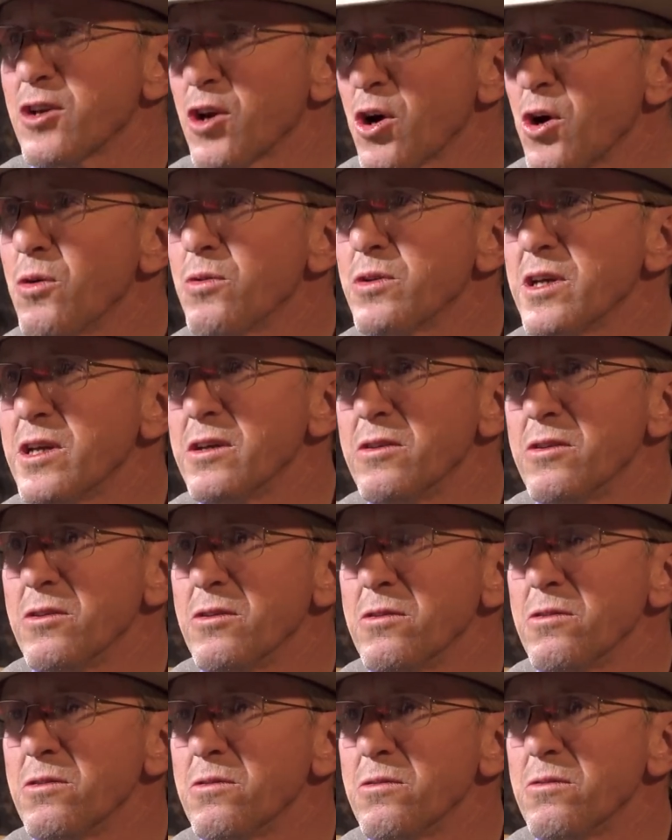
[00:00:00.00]
and Cody
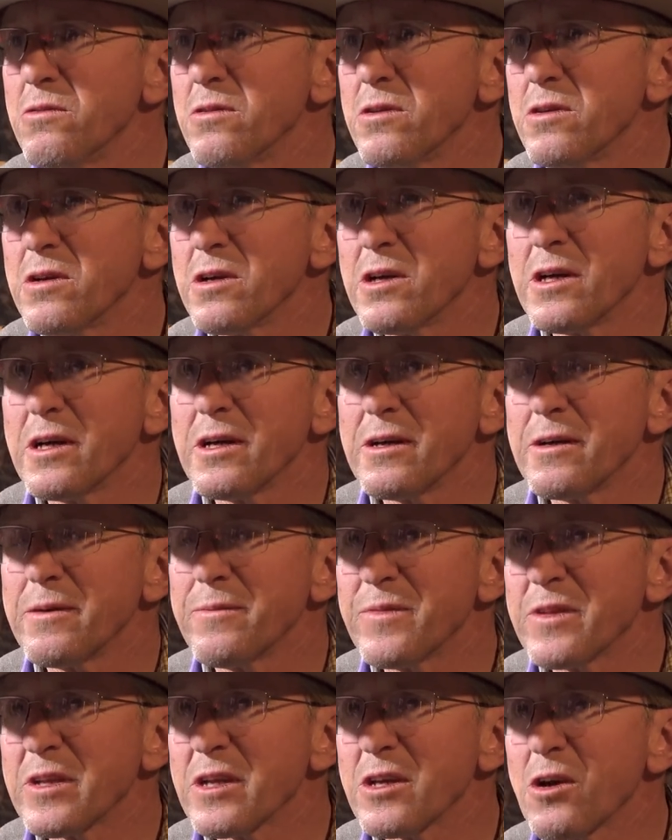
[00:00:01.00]
knew
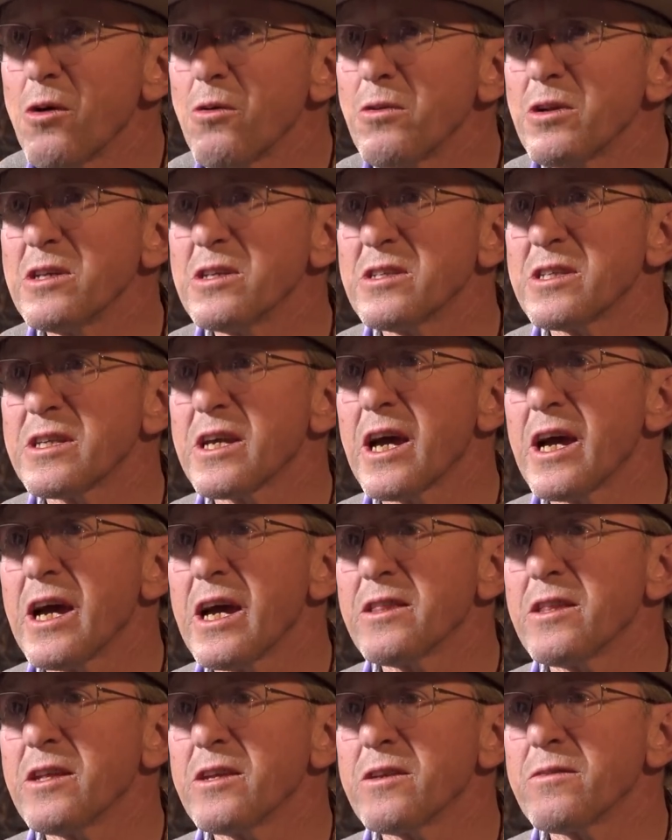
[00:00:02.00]
Cody's the
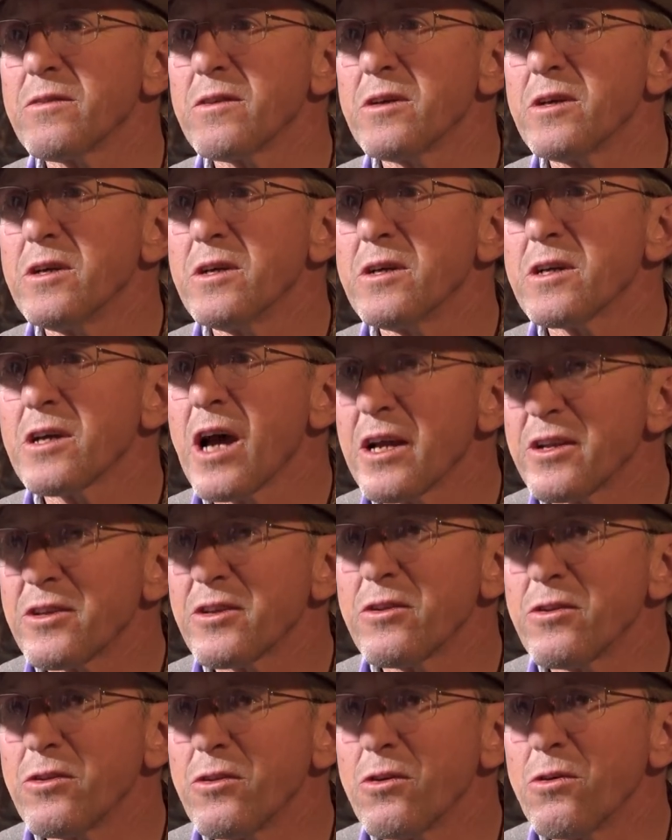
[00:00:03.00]
guy that
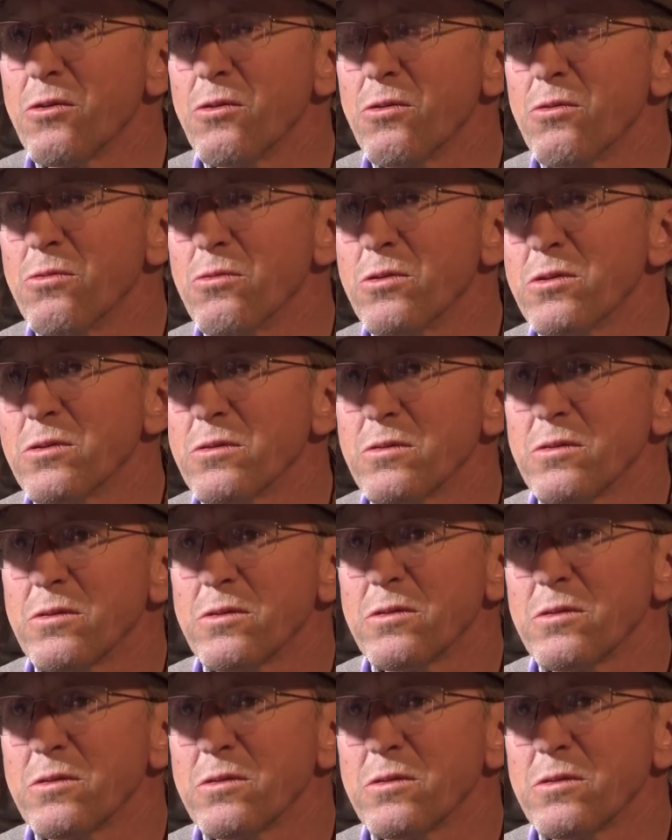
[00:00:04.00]
got to know